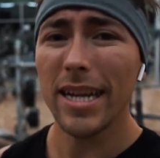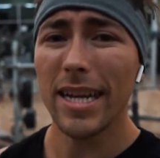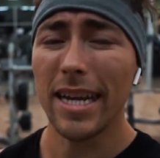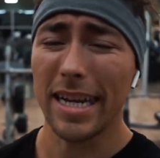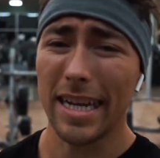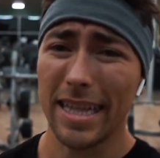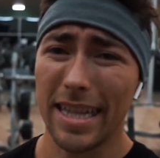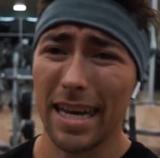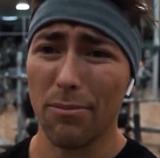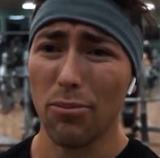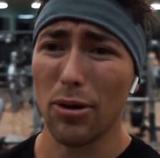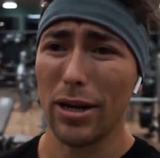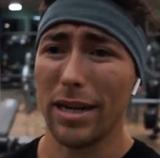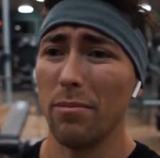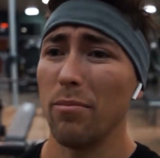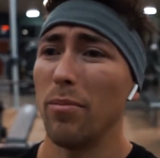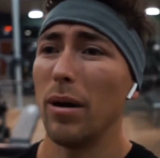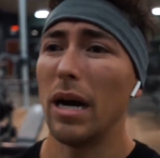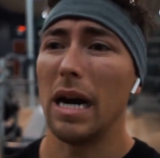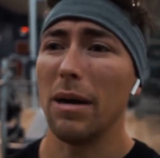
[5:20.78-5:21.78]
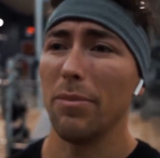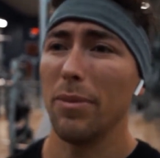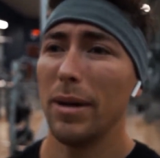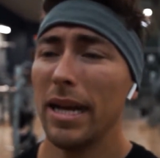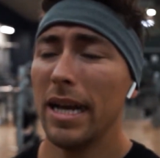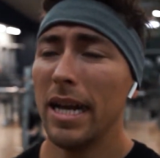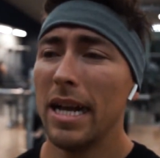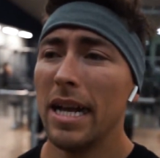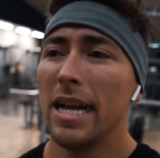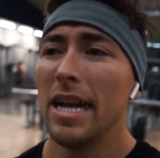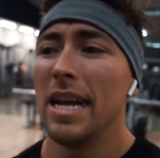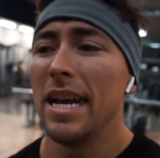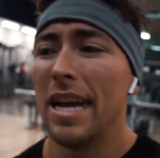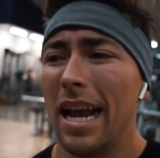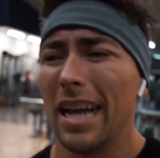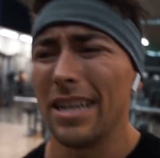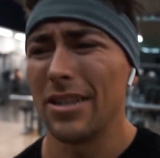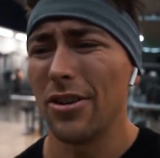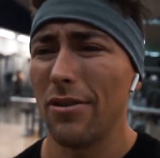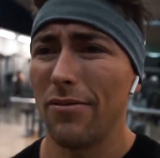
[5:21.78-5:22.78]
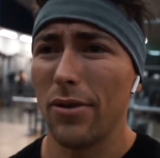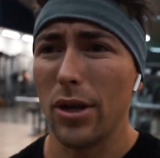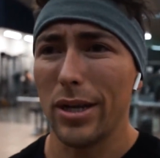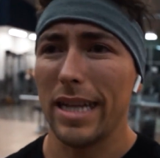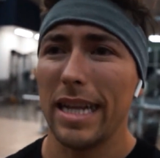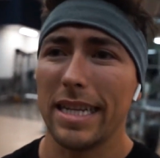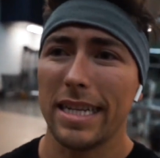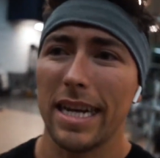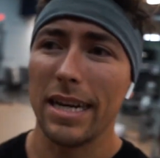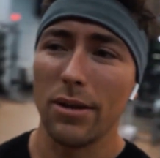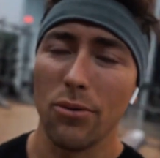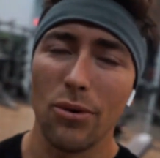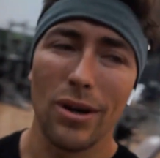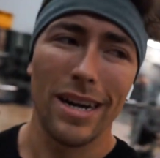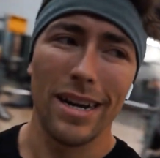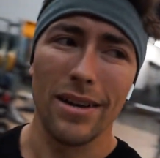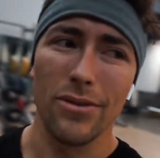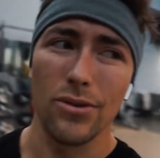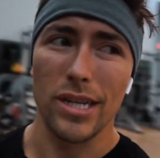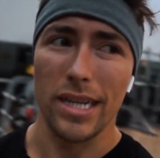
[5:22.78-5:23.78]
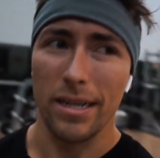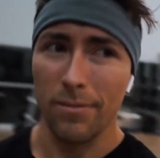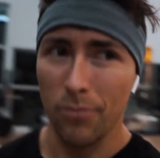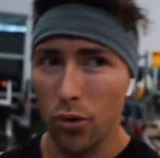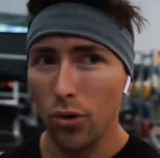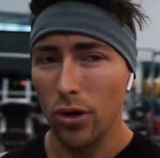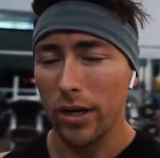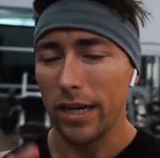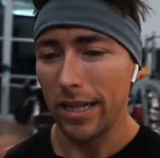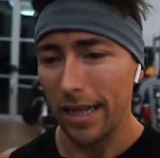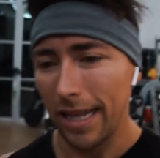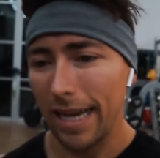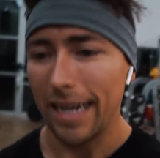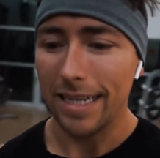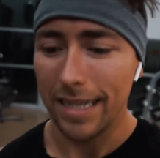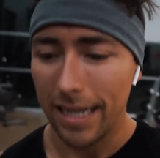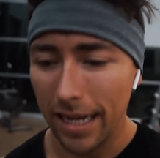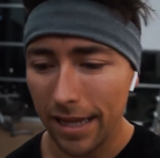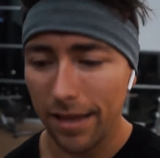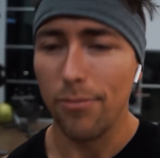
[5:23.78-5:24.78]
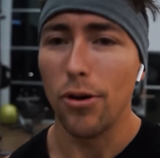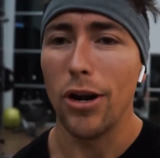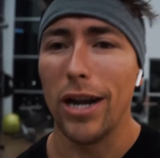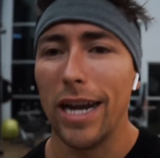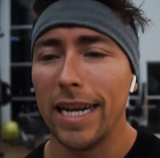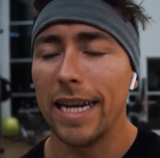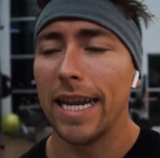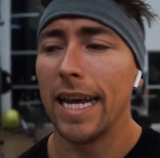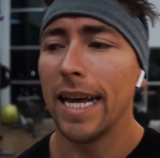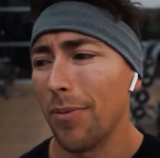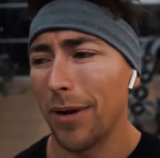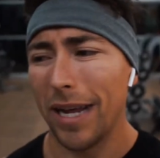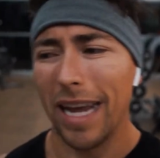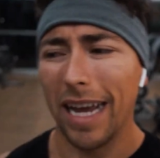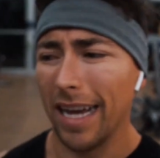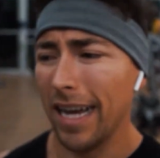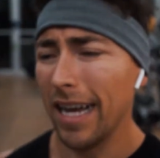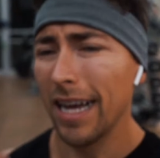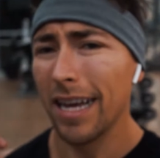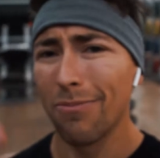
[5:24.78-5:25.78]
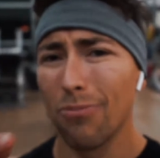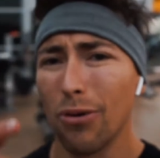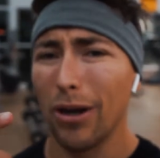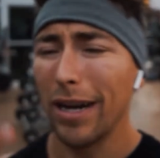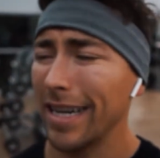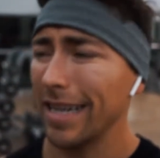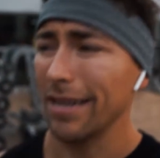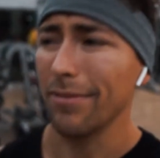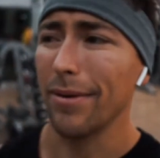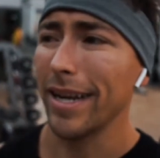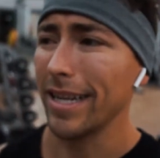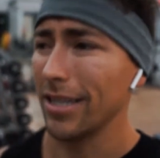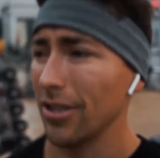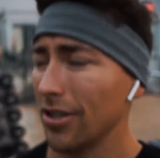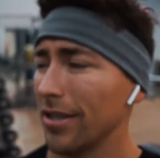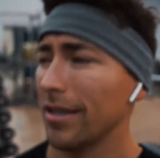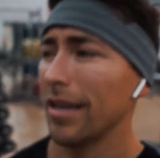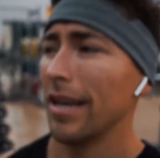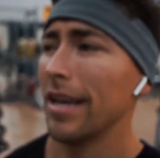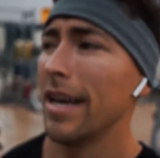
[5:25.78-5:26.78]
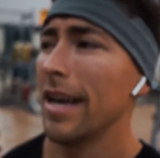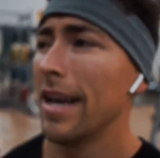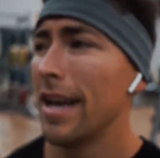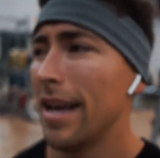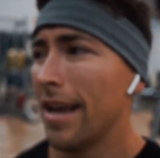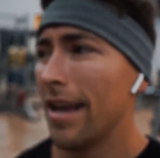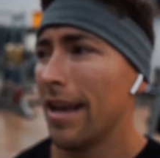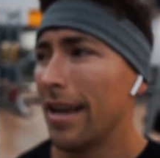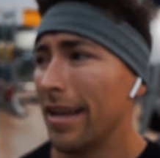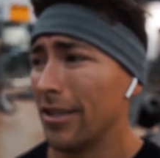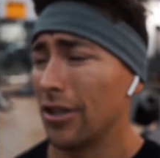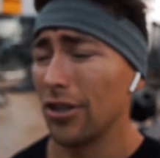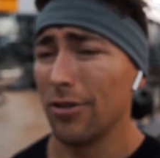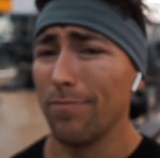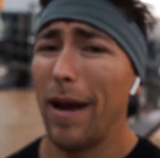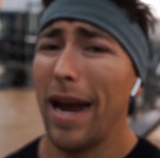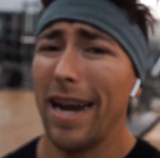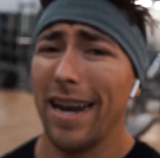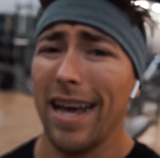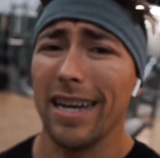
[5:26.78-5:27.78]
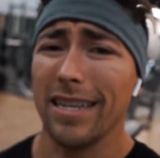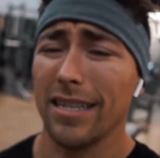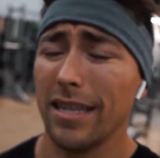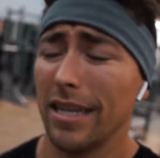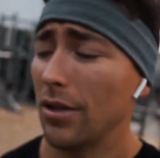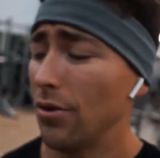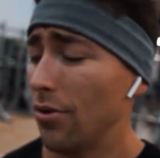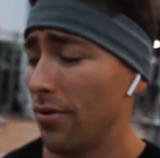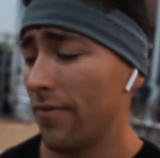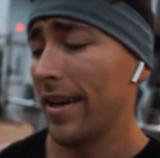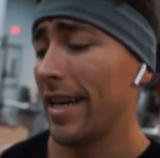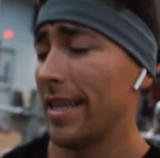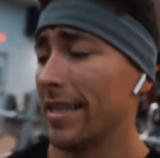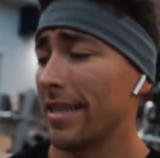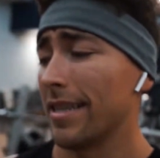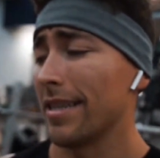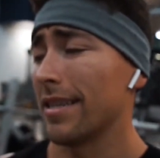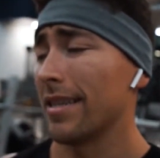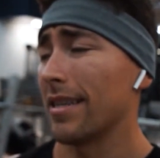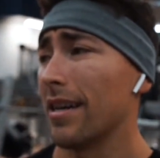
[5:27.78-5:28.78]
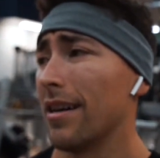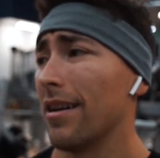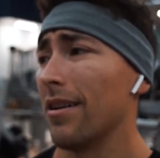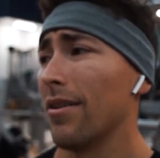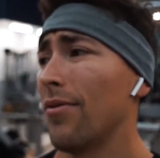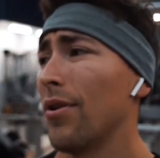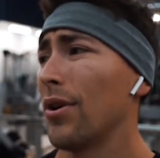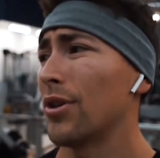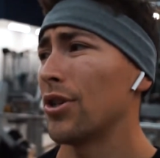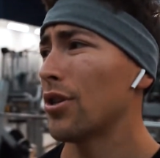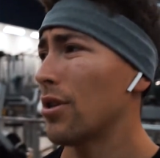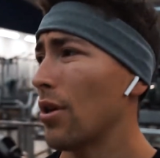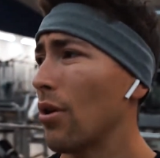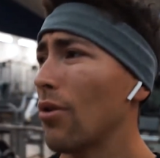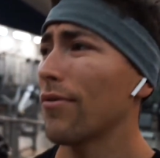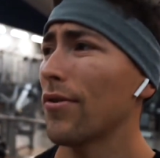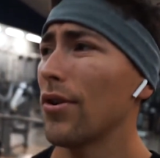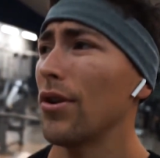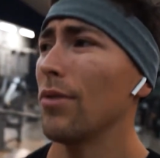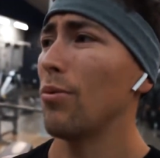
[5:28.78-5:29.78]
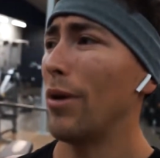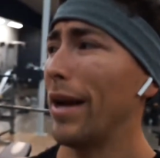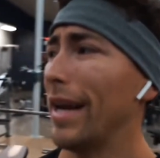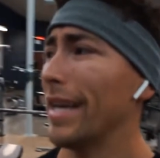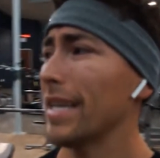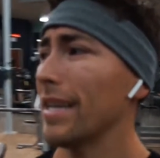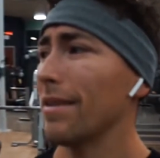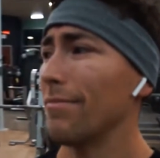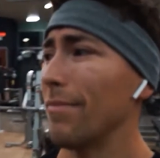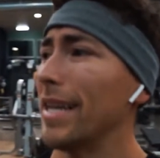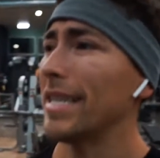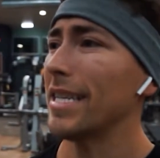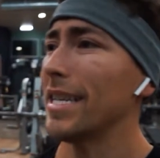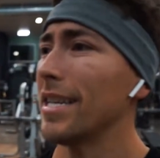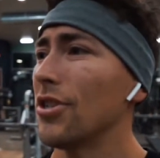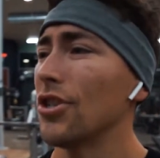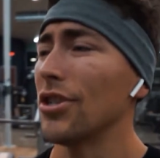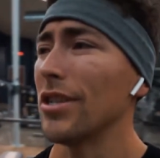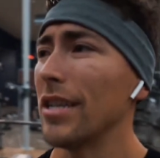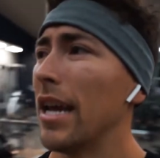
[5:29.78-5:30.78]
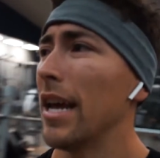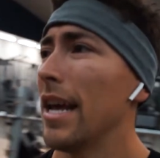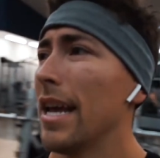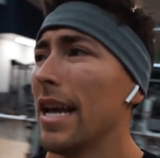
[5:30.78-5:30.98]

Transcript: and get that break and pop. And so I feel like that's kind of why I was like more inclined to the brand. But yeah, branding, man, just badass. They do events and stuff. Just the overall branding and message and